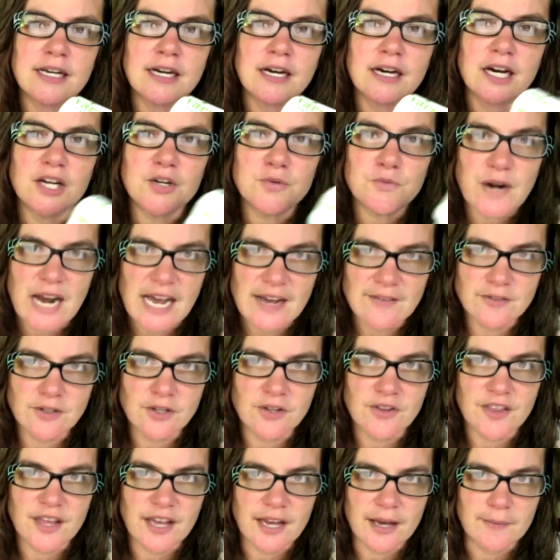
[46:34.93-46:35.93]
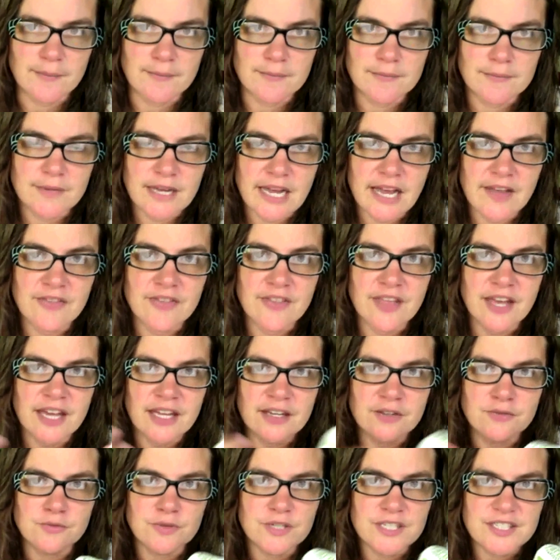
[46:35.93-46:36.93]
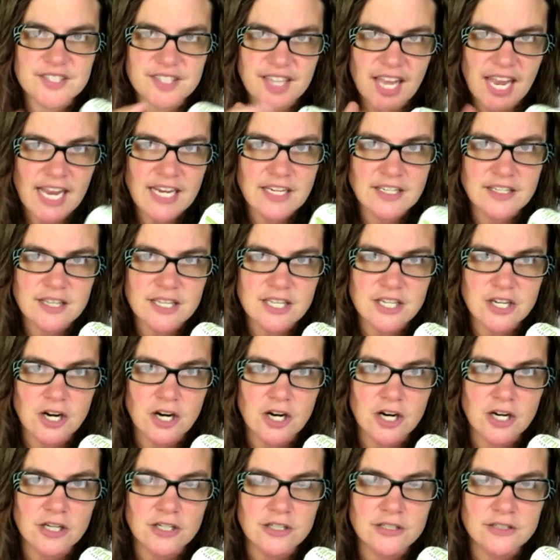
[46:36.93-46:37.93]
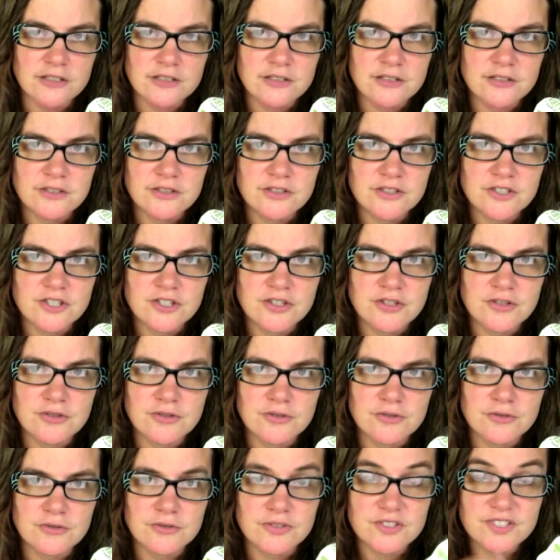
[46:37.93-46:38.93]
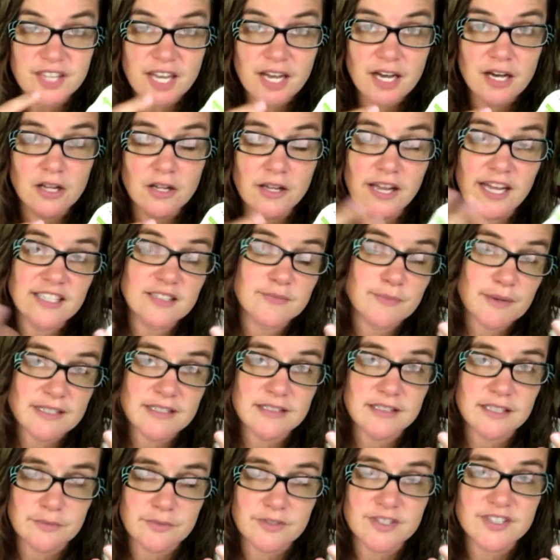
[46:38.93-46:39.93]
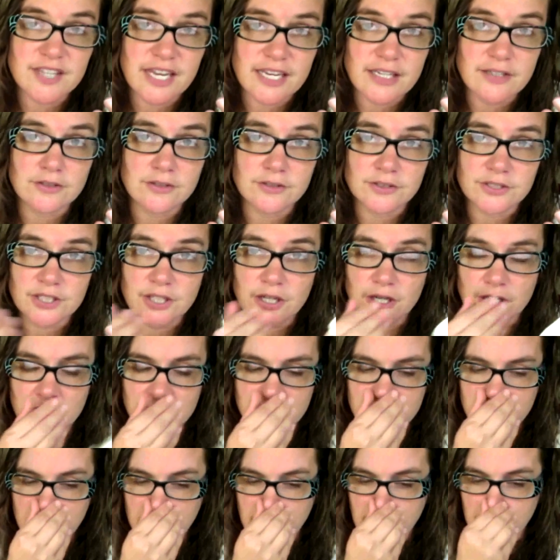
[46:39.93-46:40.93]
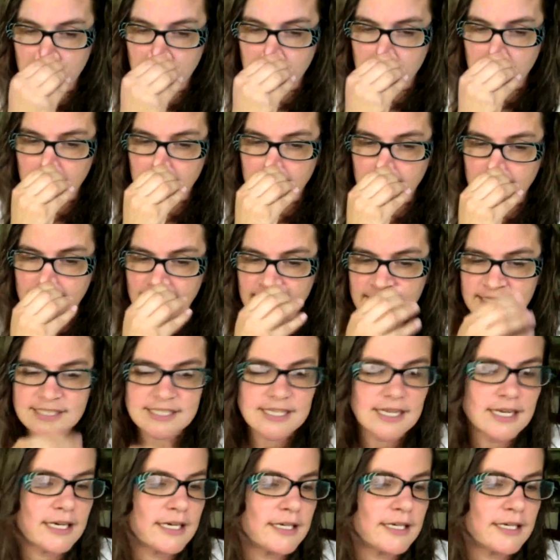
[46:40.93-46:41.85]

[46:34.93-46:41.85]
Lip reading: unraveled them, and then reskeined the yarn to sell as basically recycled yarn. And